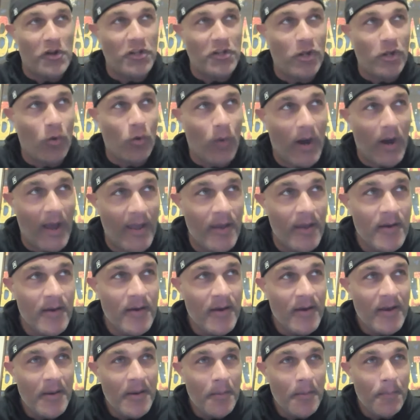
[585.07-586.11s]
You know why?
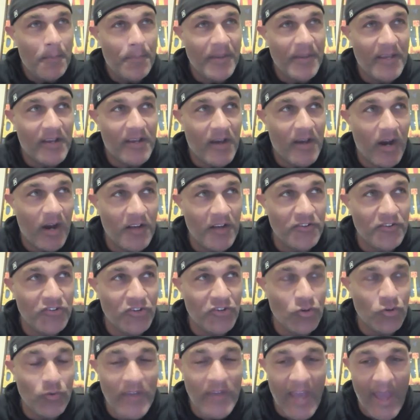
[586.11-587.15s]
Because
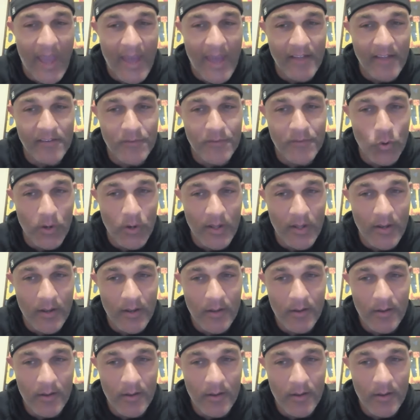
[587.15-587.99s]
you can't do it.